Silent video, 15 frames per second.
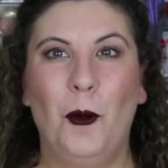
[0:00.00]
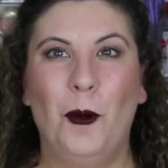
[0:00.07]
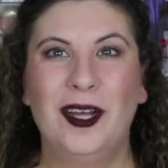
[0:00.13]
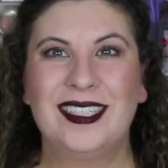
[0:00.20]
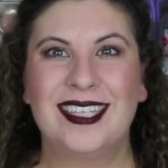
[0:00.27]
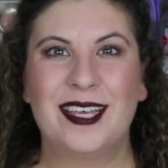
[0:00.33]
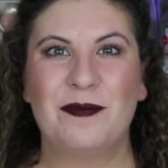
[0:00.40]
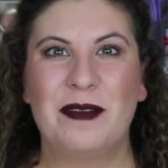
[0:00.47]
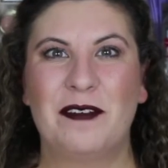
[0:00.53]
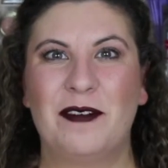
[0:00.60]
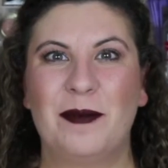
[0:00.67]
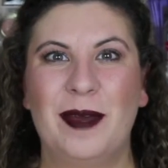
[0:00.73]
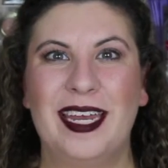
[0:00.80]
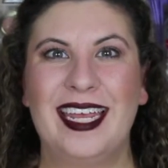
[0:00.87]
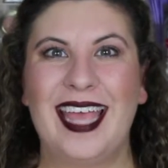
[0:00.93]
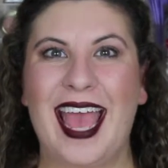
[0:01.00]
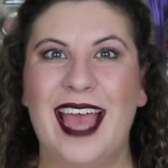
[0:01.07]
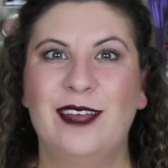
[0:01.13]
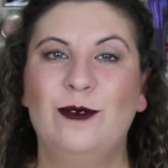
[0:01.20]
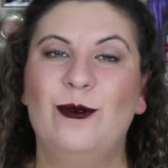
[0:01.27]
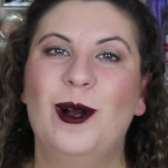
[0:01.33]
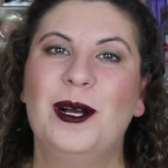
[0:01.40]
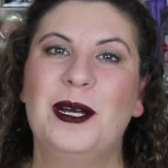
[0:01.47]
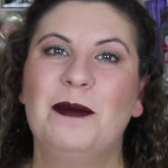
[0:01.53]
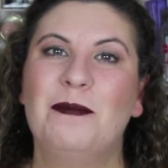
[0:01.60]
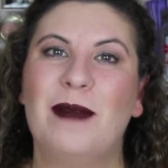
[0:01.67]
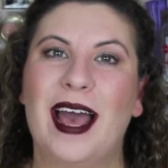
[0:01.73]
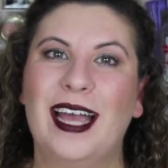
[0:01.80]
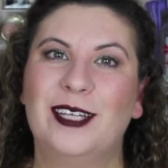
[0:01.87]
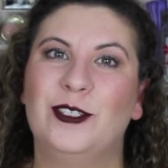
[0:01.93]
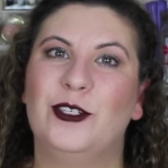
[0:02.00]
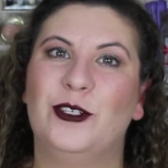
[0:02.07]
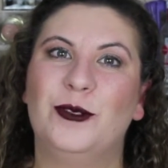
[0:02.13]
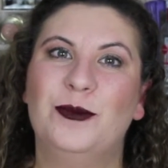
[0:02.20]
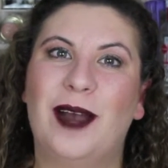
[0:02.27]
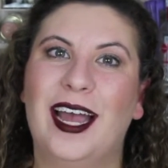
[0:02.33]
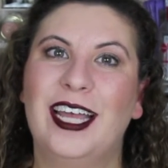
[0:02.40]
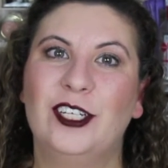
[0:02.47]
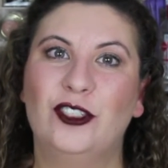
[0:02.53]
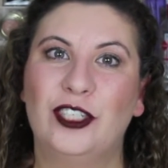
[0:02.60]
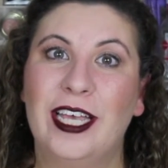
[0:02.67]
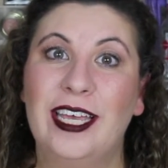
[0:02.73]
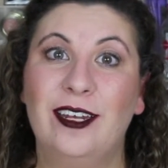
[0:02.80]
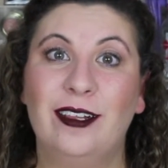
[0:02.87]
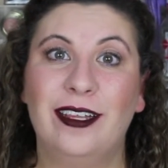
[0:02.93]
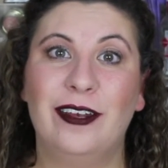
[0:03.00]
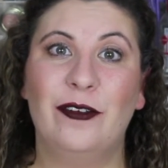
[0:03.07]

What's up everybody, and welcome back to my channel,